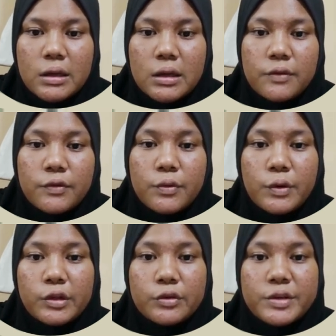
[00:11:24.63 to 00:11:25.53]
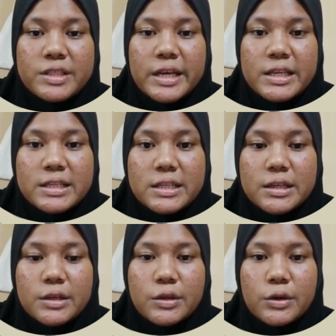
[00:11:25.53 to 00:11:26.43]

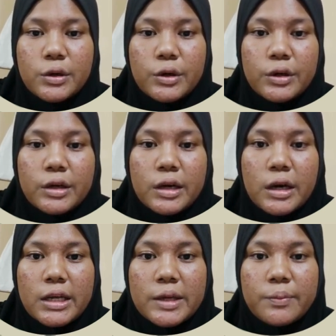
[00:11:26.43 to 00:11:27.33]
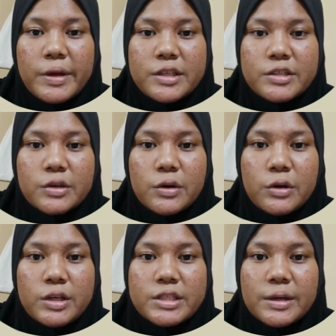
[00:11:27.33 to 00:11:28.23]
resizing your image
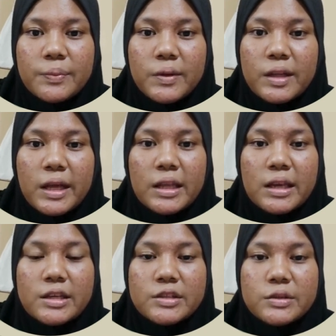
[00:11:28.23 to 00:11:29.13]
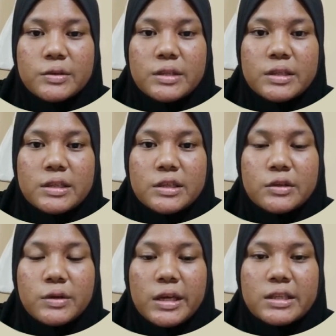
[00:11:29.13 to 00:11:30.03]
or something like that, so
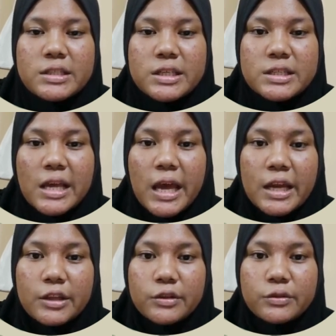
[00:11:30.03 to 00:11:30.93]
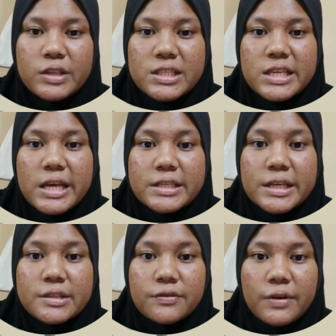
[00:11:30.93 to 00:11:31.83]
you can just add to the
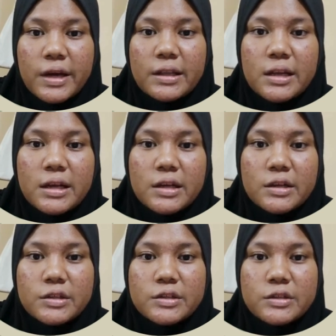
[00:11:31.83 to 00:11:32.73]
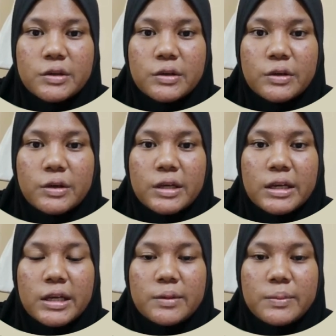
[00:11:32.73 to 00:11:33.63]
CSS file. So
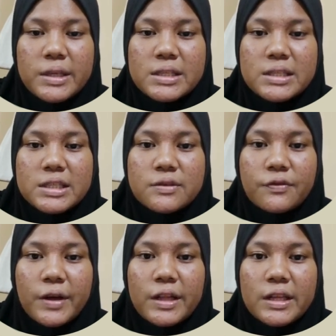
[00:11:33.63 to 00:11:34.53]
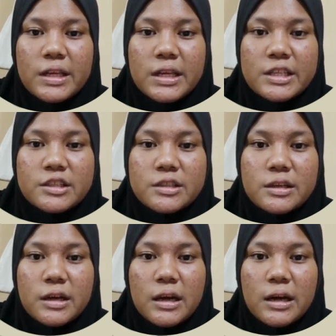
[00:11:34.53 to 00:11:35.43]
it means this file is
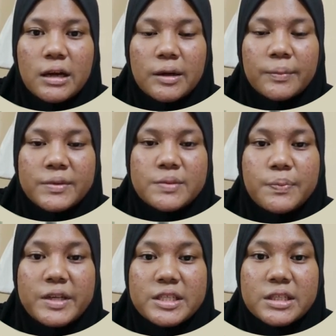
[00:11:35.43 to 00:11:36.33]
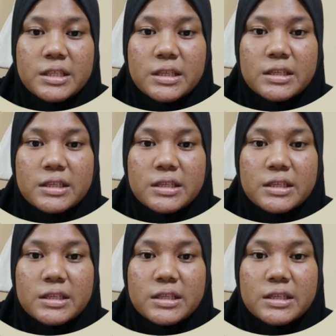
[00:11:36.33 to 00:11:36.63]
specially